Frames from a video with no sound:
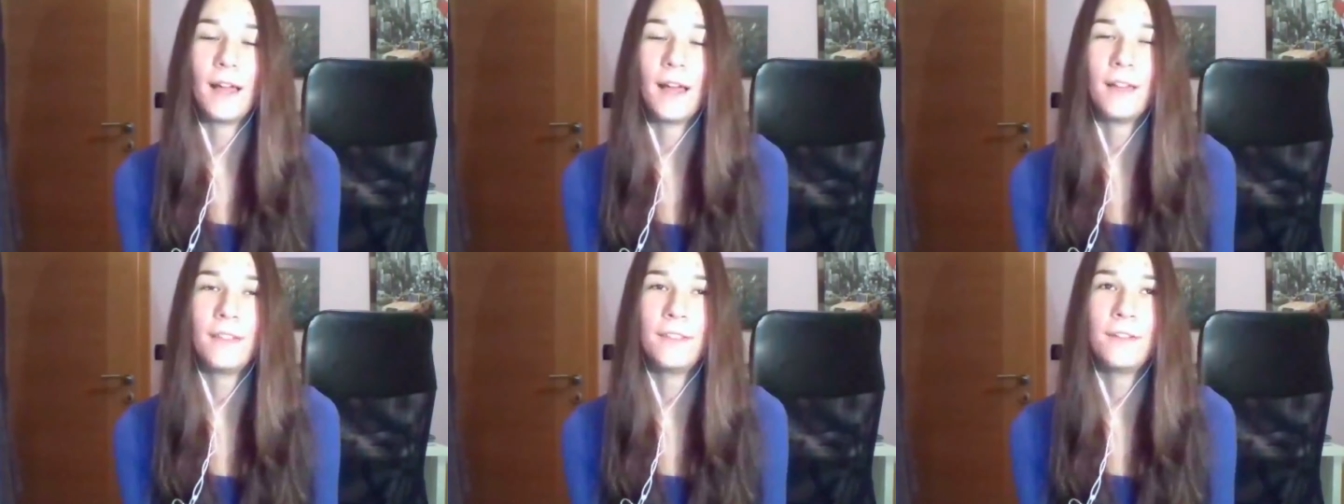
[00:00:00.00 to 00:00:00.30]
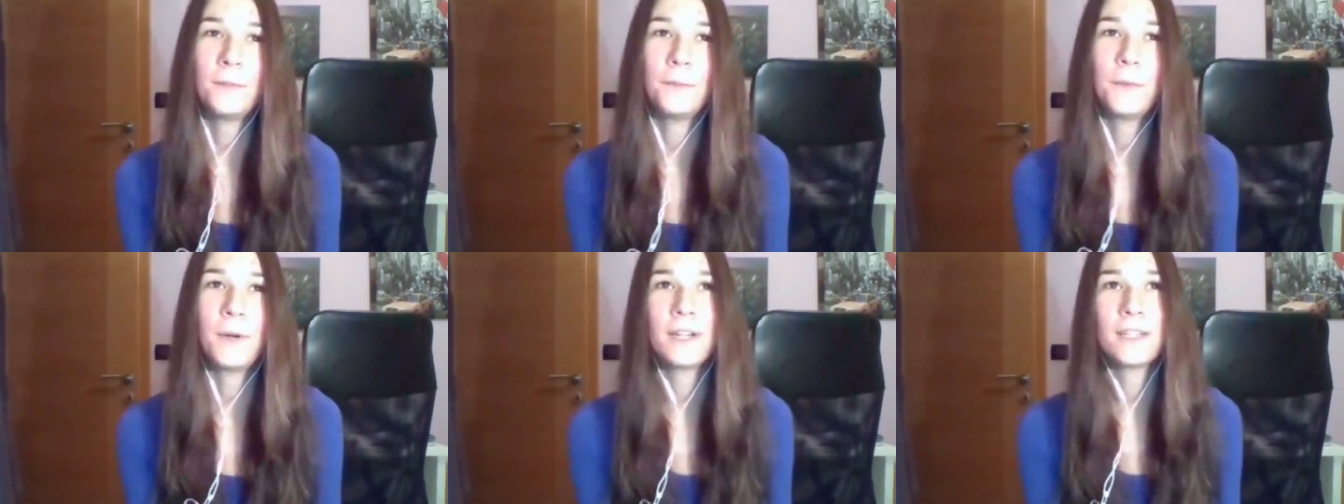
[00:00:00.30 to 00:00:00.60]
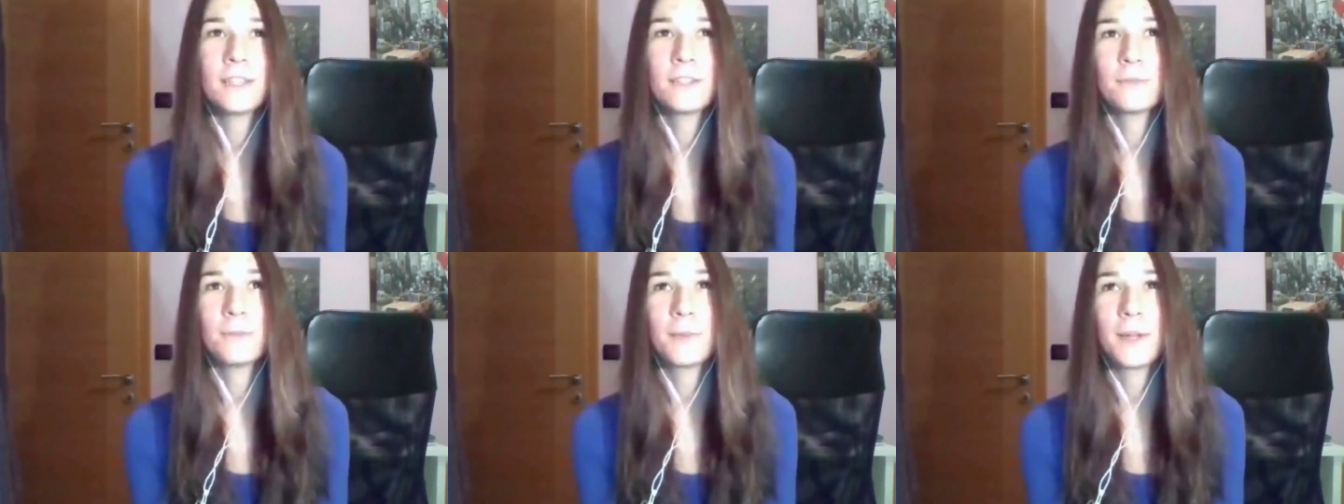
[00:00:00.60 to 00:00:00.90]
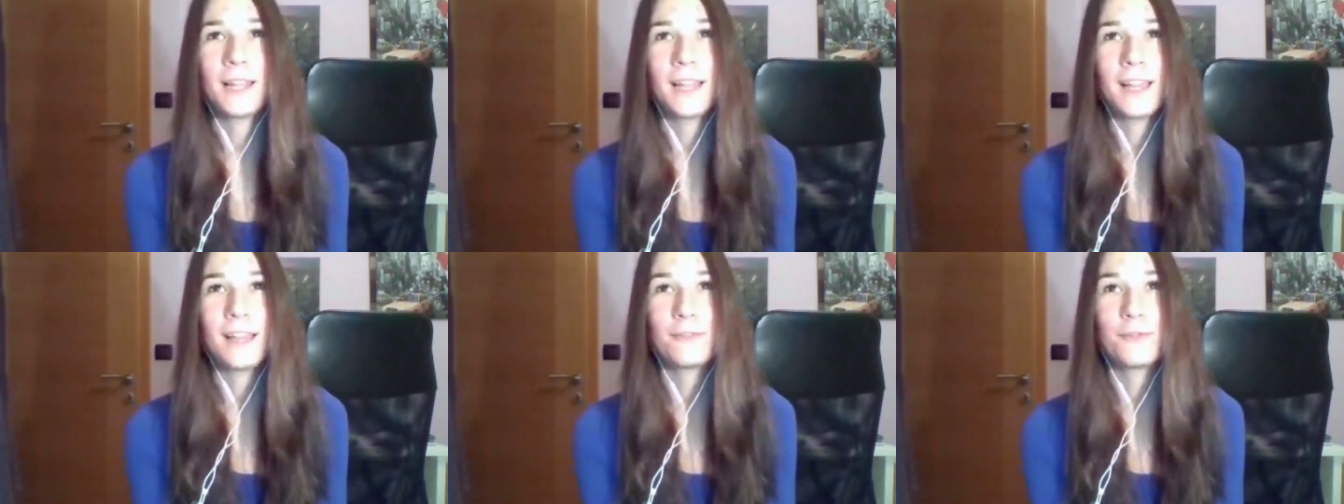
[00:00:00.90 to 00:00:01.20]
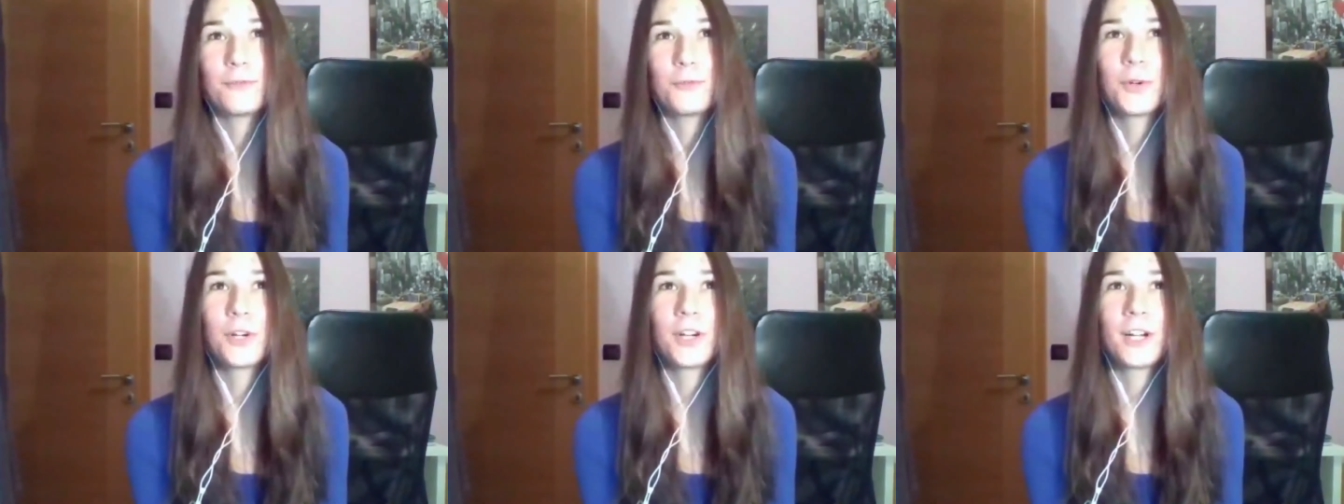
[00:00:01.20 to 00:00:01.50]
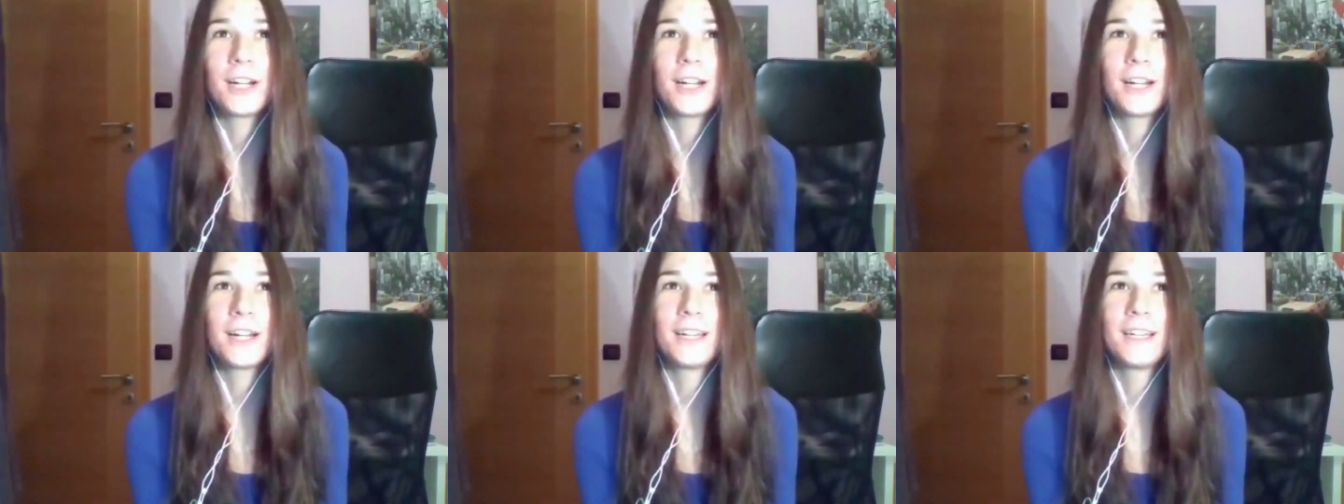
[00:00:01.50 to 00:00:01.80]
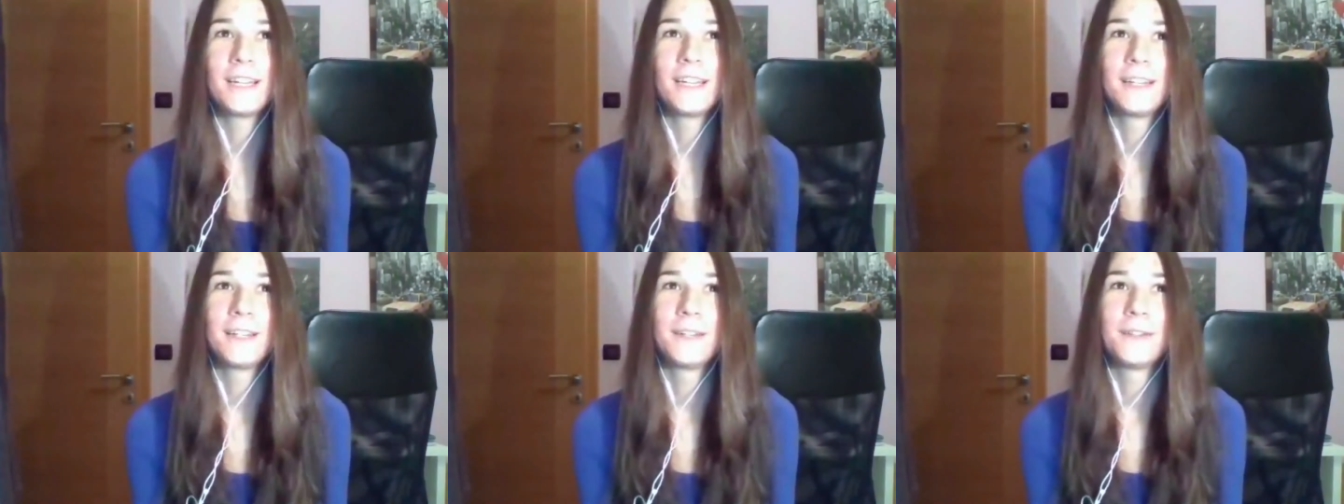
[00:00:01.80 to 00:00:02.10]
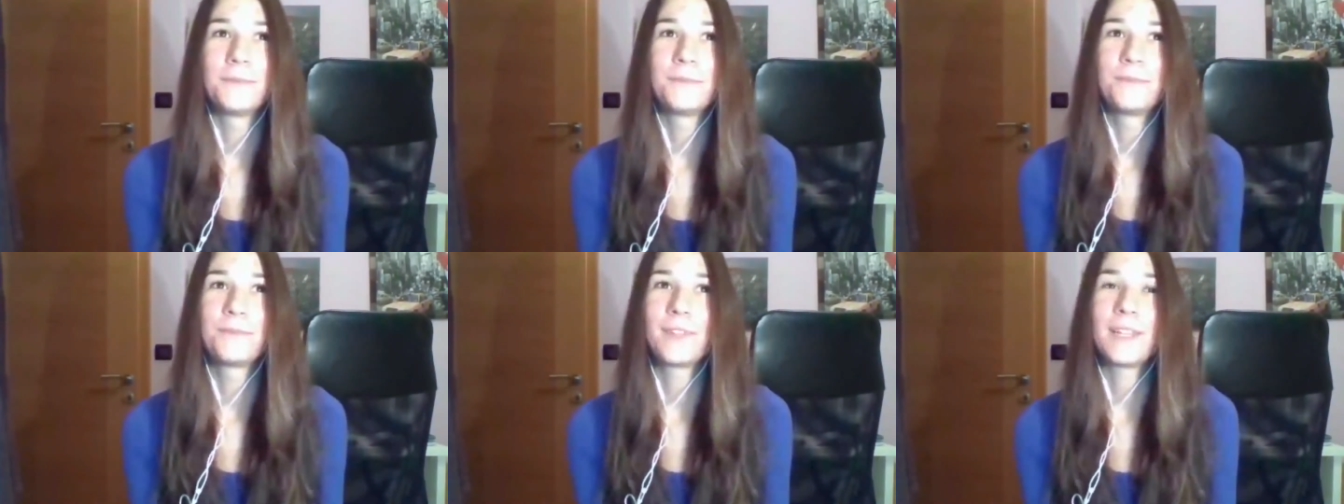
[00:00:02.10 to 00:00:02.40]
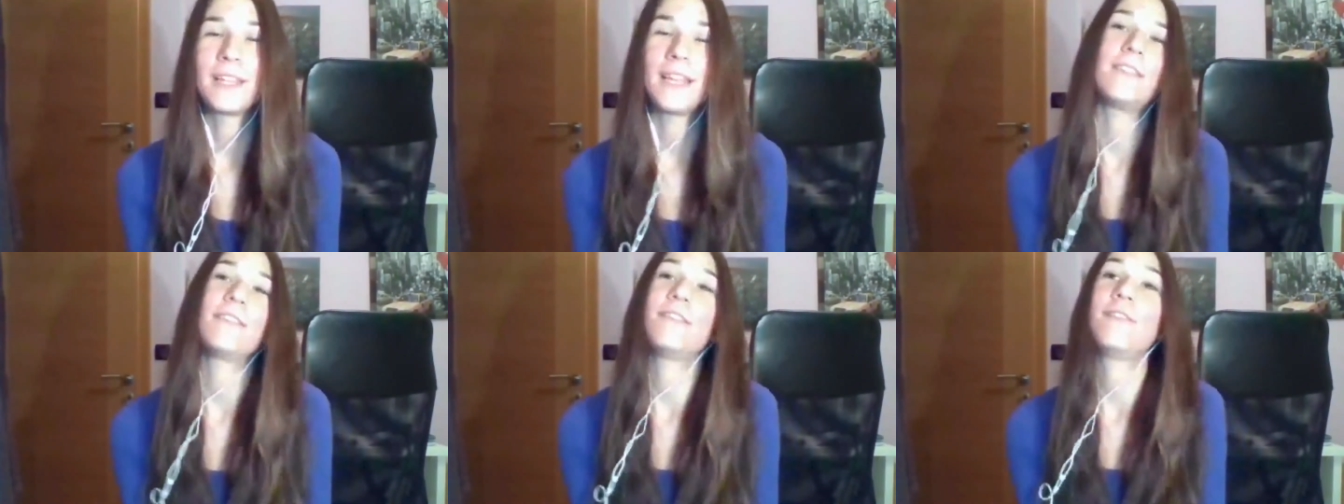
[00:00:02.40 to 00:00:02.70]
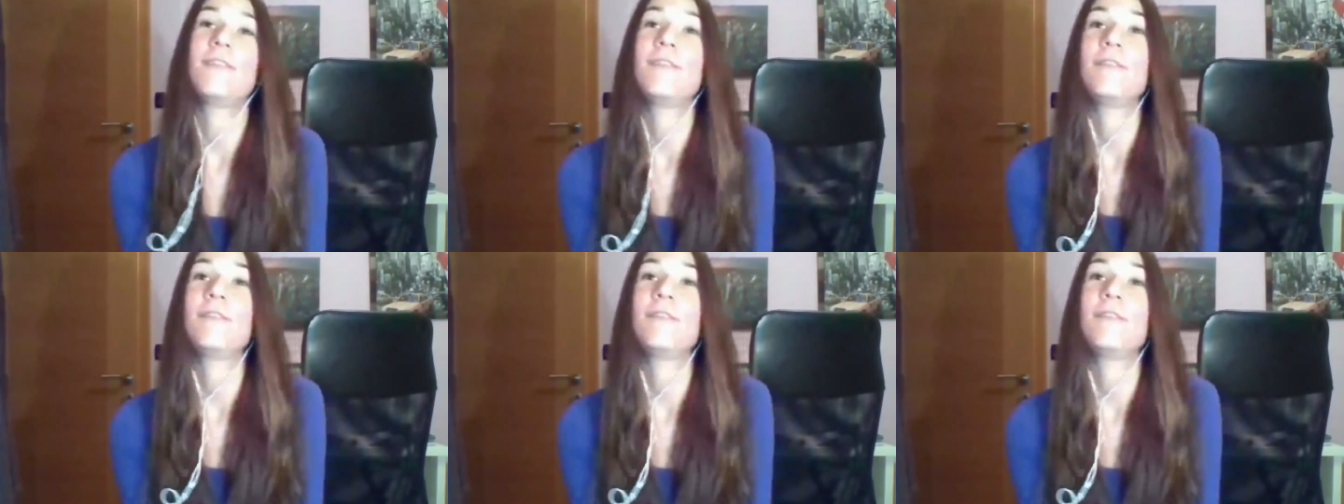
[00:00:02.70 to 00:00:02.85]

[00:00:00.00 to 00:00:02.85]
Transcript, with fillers: Other parts of my life were like